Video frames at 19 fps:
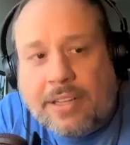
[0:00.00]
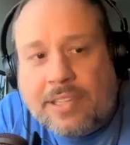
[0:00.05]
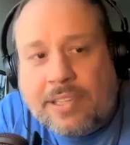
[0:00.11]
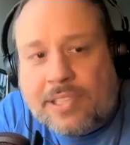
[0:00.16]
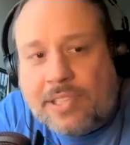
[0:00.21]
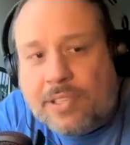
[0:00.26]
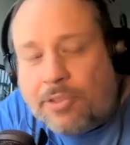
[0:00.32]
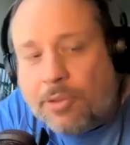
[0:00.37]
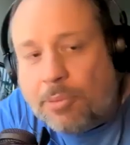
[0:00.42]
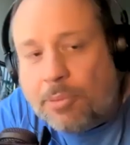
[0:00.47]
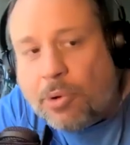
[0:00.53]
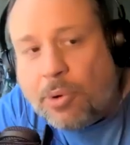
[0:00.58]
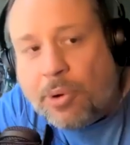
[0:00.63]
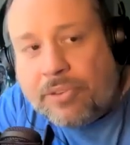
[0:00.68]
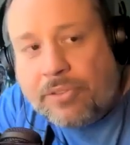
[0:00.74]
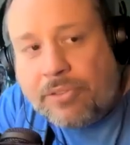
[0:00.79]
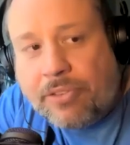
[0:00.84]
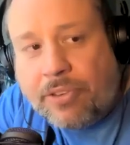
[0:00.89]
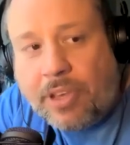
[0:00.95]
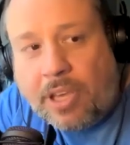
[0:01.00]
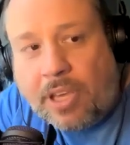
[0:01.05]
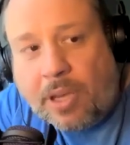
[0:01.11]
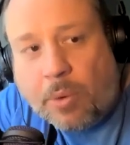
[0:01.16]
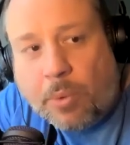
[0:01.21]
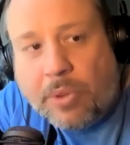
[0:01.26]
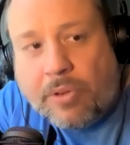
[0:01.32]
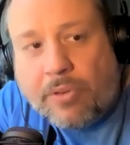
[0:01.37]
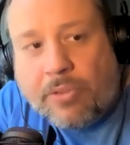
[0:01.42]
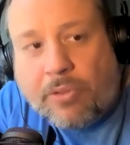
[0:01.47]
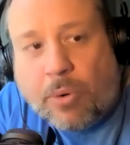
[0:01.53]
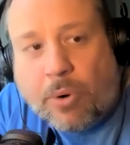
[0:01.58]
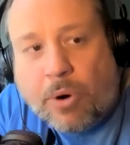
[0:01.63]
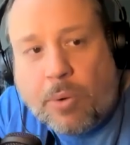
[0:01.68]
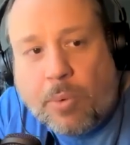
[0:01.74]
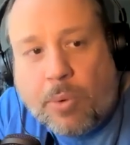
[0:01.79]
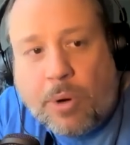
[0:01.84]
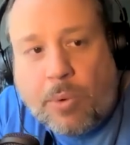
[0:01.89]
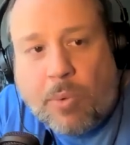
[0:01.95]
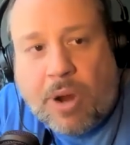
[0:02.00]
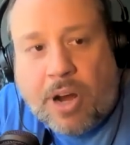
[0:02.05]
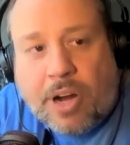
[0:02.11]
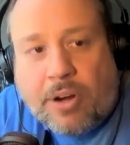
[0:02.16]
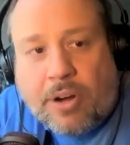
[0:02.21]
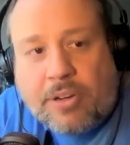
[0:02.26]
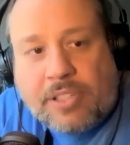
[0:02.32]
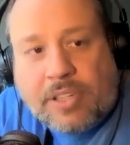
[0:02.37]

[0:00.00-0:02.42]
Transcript: This is from Chris V. With a 4-1 record,